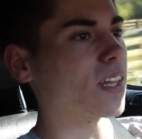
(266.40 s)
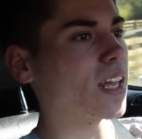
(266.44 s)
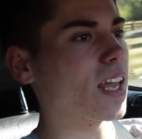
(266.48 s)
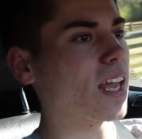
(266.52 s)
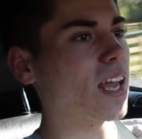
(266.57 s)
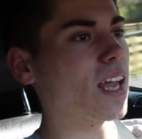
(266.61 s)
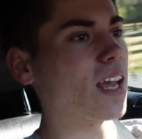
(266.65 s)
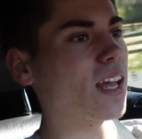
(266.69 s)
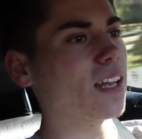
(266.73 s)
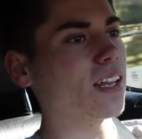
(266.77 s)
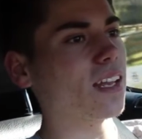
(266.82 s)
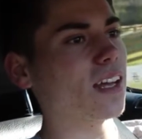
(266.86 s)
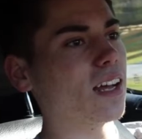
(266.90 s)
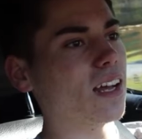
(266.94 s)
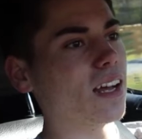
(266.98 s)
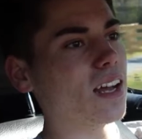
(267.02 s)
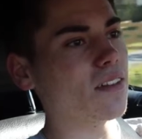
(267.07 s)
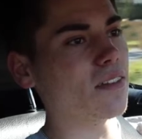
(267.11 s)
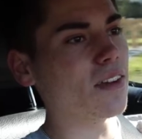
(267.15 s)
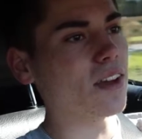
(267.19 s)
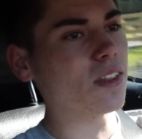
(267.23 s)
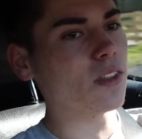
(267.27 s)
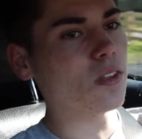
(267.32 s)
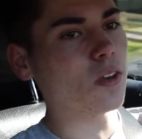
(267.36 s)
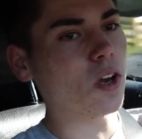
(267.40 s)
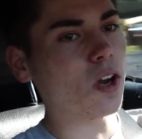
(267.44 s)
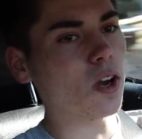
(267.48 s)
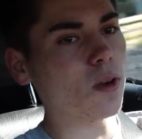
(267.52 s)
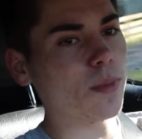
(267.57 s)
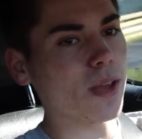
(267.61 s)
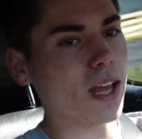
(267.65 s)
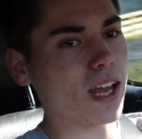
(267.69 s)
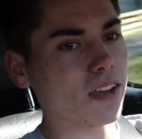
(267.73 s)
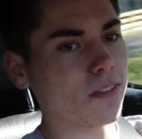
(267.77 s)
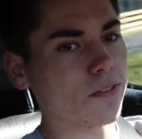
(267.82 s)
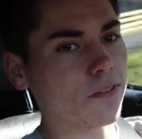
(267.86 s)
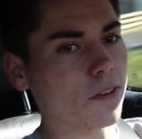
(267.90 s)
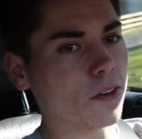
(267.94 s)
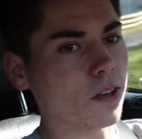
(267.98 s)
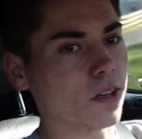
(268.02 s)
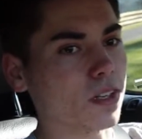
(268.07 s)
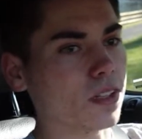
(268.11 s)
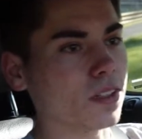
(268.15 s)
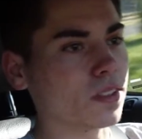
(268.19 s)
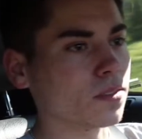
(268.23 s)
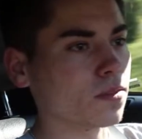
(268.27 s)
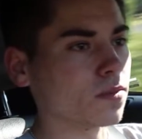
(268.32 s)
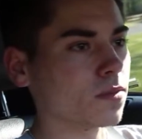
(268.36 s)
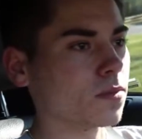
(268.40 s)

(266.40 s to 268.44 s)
And I've had the car back for